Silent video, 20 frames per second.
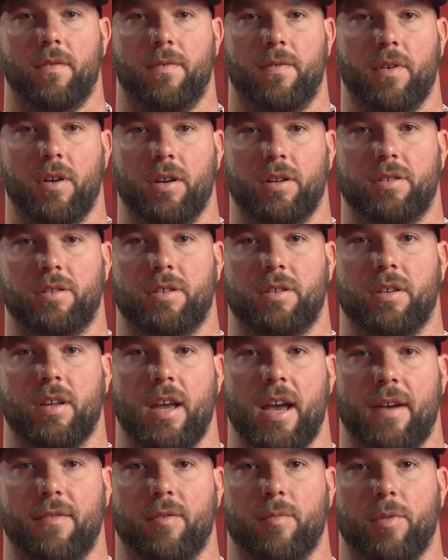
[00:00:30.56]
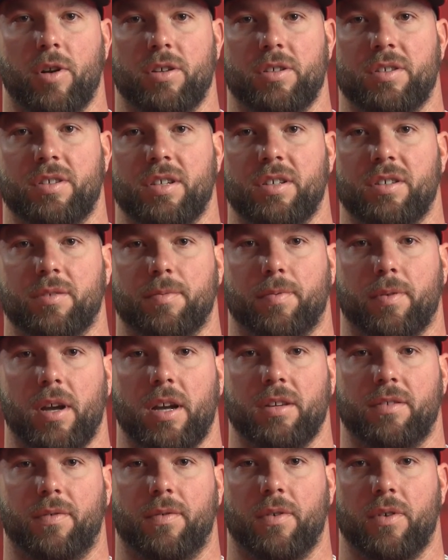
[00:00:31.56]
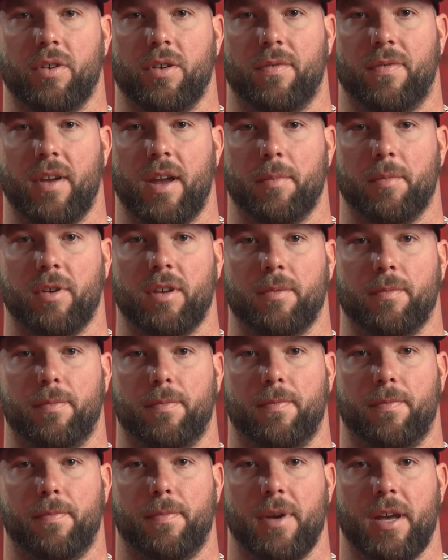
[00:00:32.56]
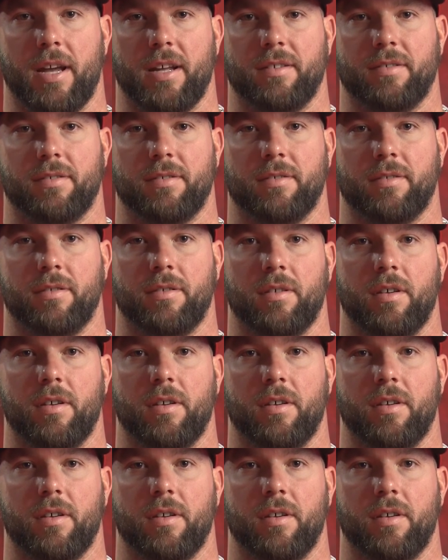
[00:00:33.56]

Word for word: First, have emergency supplies for your family and pets.